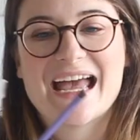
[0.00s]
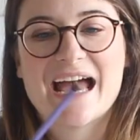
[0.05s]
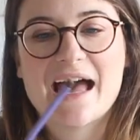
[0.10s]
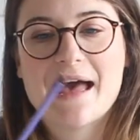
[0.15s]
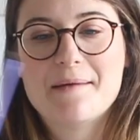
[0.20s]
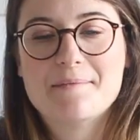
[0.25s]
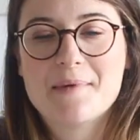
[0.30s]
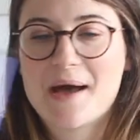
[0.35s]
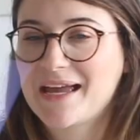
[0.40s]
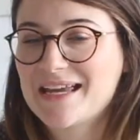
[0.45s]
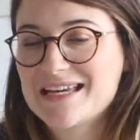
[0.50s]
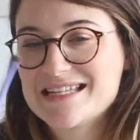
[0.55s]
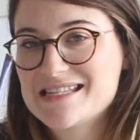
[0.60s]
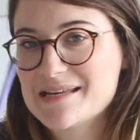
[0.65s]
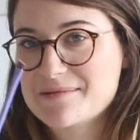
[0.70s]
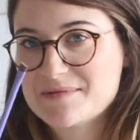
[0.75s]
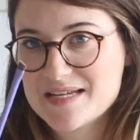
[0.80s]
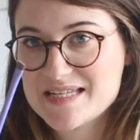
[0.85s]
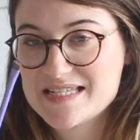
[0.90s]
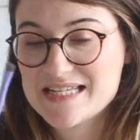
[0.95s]
I can
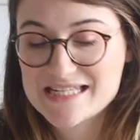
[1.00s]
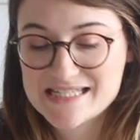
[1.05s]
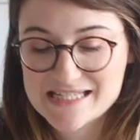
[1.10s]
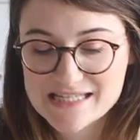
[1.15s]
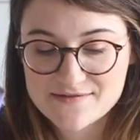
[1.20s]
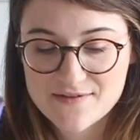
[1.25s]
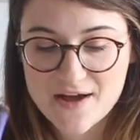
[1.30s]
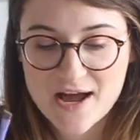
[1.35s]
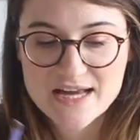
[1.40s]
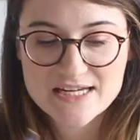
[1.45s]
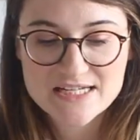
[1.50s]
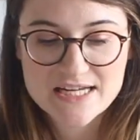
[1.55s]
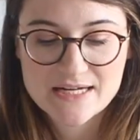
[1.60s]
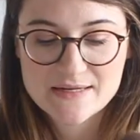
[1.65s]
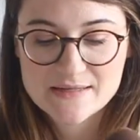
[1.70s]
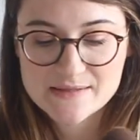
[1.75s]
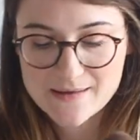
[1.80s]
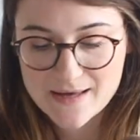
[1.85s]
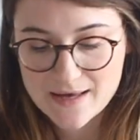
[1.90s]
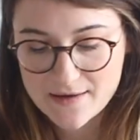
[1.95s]
sometimes use this for
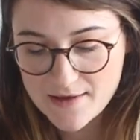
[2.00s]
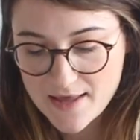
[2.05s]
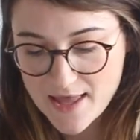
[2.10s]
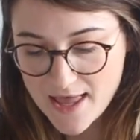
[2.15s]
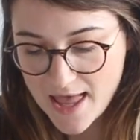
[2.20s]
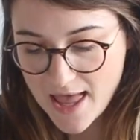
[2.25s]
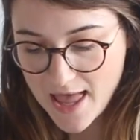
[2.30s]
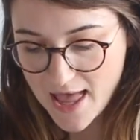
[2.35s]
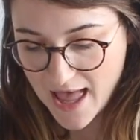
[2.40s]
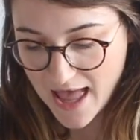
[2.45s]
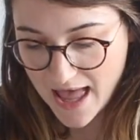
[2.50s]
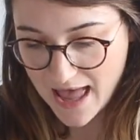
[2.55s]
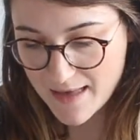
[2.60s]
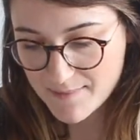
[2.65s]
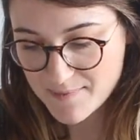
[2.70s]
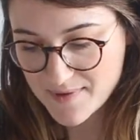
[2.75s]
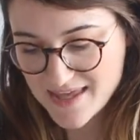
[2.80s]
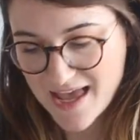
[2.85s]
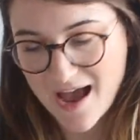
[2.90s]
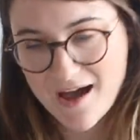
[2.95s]
eyeshadow as well.
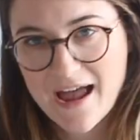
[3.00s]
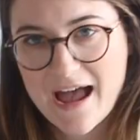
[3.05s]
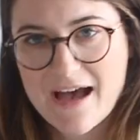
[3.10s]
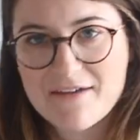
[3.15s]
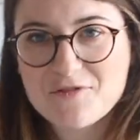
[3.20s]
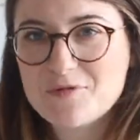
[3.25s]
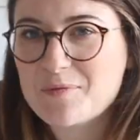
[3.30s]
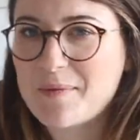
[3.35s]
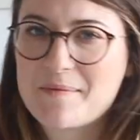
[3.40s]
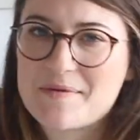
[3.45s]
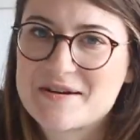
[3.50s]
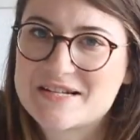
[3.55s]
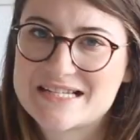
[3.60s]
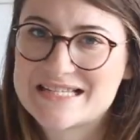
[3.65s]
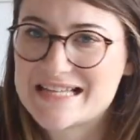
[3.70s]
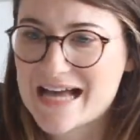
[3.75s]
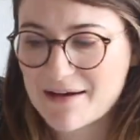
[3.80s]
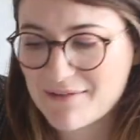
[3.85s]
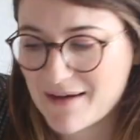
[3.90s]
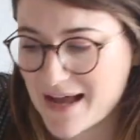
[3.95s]
But yeah, I have all my
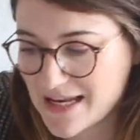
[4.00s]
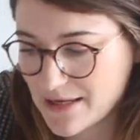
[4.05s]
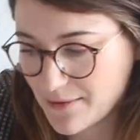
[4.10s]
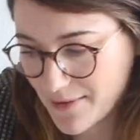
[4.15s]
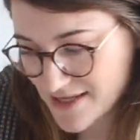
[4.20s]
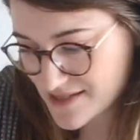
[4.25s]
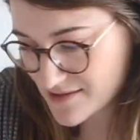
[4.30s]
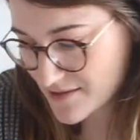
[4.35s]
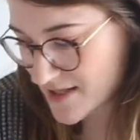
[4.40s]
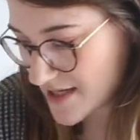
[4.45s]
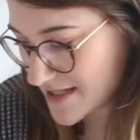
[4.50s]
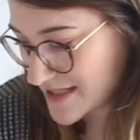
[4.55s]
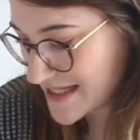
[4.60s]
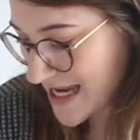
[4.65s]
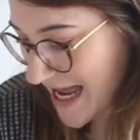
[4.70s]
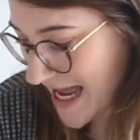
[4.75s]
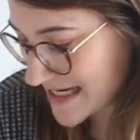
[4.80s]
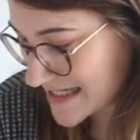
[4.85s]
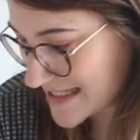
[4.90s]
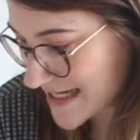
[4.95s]
brushes out anyway, so I don't
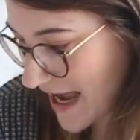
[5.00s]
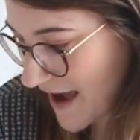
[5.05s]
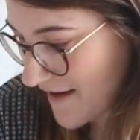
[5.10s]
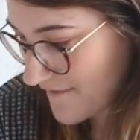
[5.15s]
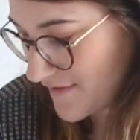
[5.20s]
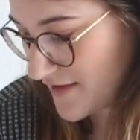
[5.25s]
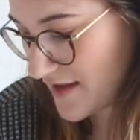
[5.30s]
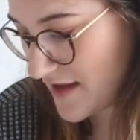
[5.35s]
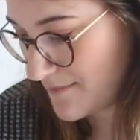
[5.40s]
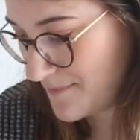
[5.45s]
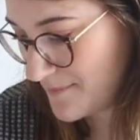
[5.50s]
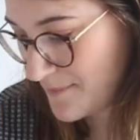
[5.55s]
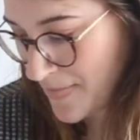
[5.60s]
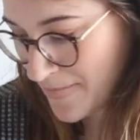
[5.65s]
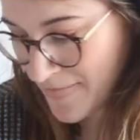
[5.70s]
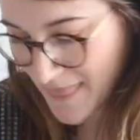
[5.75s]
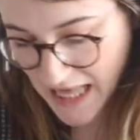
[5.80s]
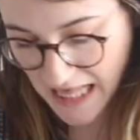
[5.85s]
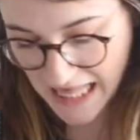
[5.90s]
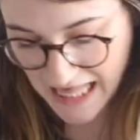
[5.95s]
tend to have them
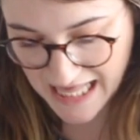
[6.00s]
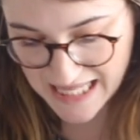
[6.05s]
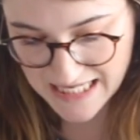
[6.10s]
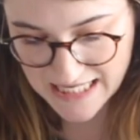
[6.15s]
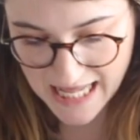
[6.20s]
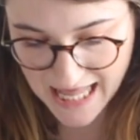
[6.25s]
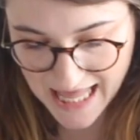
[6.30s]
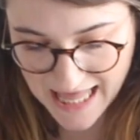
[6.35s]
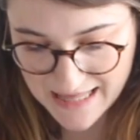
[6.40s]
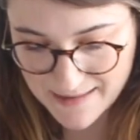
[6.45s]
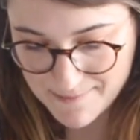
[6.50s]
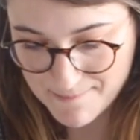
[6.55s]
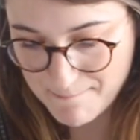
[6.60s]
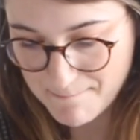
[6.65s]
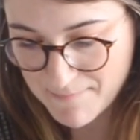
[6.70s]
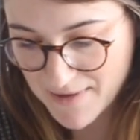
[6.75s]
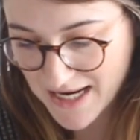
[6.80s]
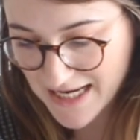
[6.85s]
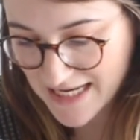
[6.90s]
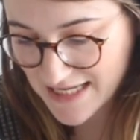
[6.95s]
in
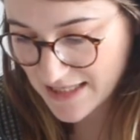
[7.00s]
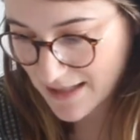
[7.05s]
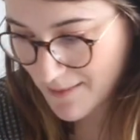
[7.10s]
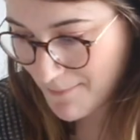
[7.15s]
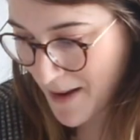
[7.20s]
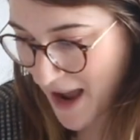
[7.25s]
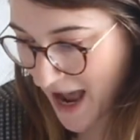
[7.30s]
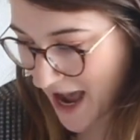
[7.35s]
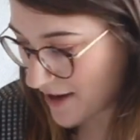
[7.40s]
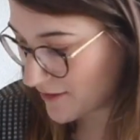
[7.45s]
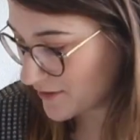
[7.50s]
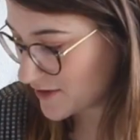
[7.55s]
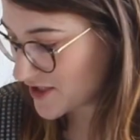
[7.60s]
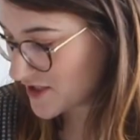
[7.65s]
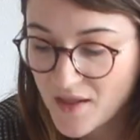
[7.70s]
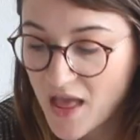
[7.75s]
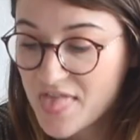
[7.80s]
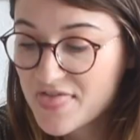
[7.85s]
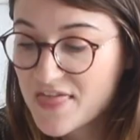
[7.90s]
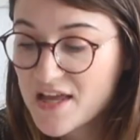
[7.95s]
my little pouch.